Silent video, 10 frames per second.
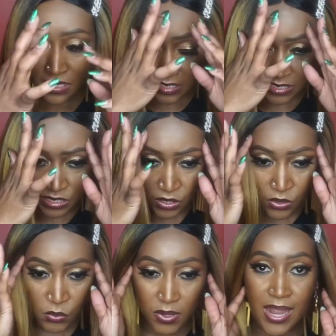So
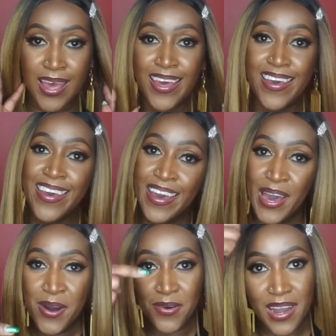
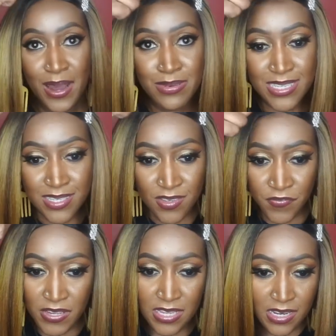when I was
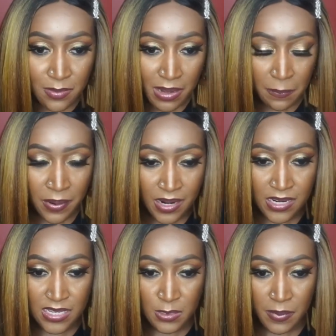filling in my parting
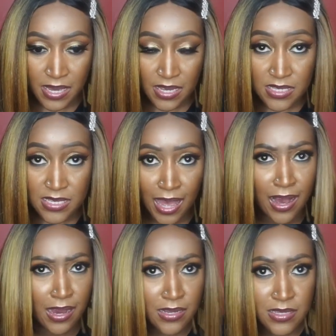space, I
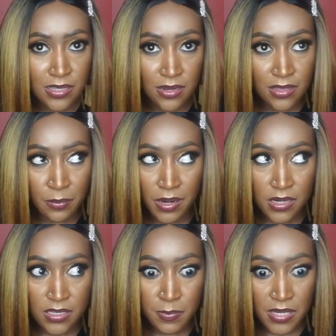honestly thought the parting
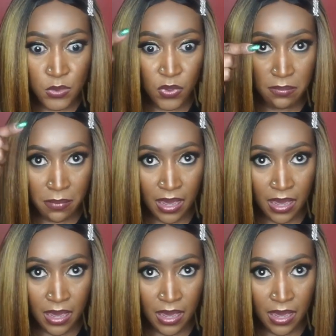space went back